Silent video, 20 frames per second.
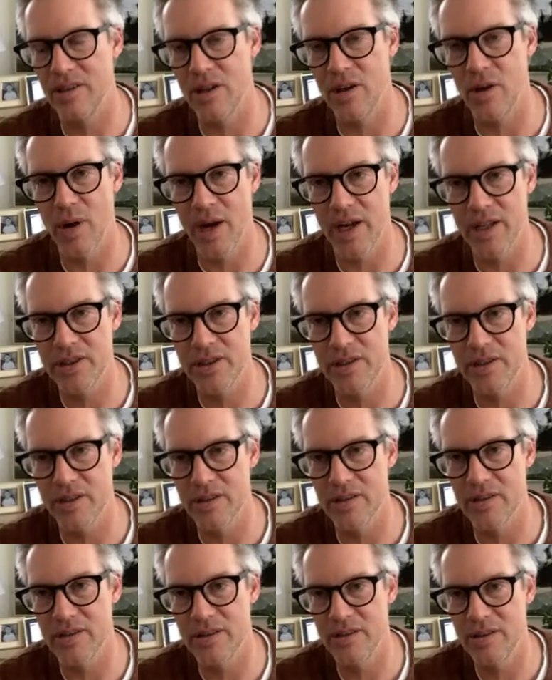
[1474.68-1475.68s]
the
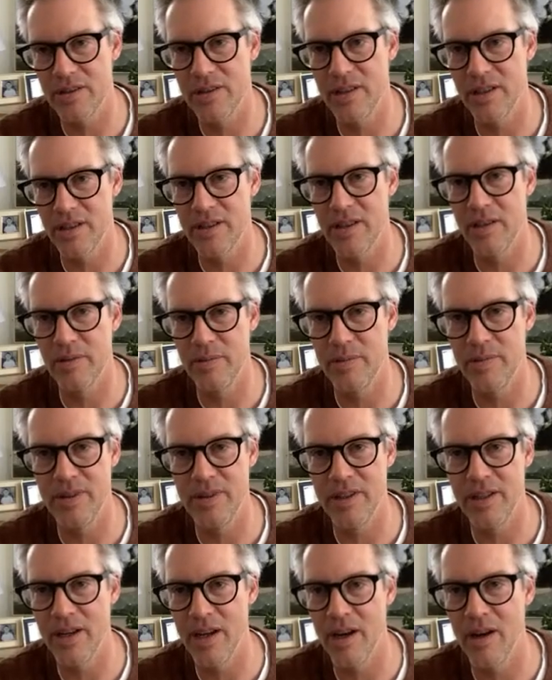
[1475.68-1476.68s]
questions that the
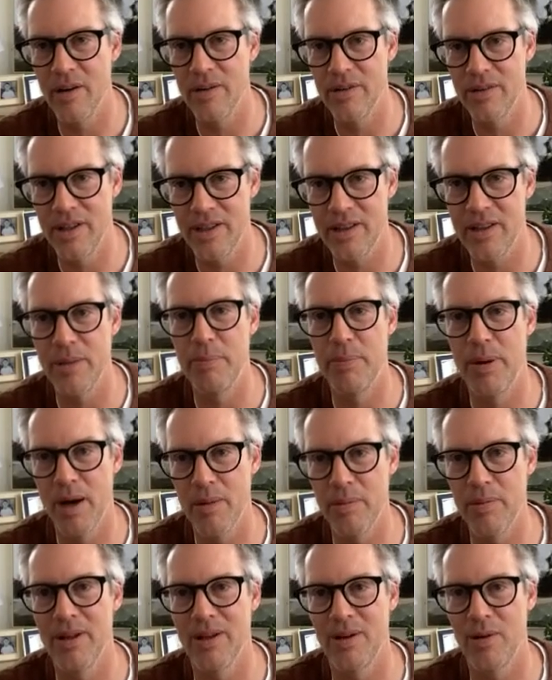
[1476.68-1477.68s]

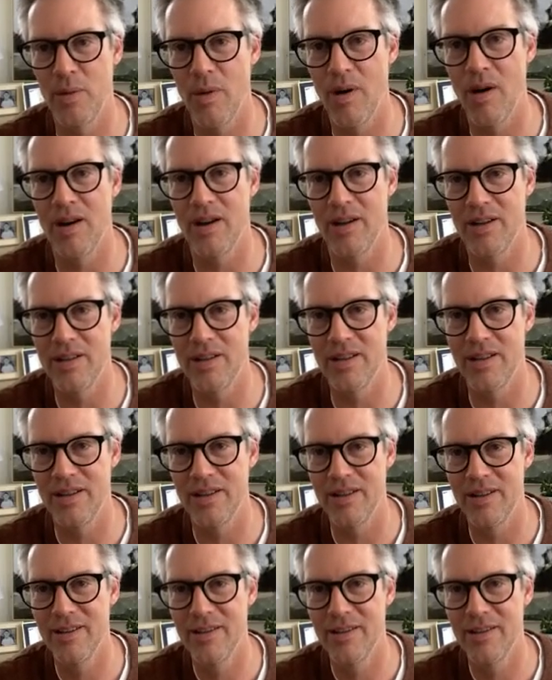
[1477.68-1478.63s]
public wanted to,